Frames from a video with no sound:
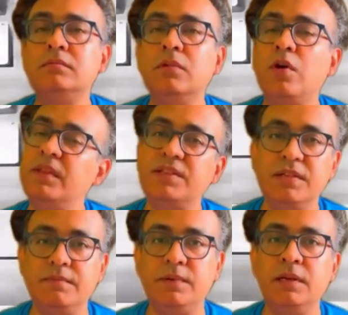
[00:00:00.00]
of the
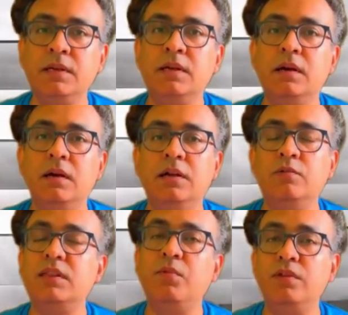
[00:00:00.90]
chip. It
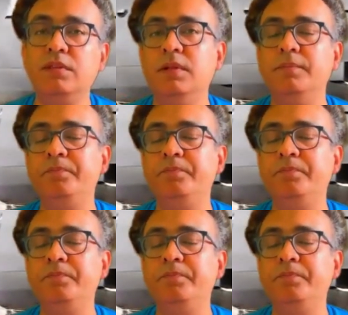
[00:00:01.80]
was possible.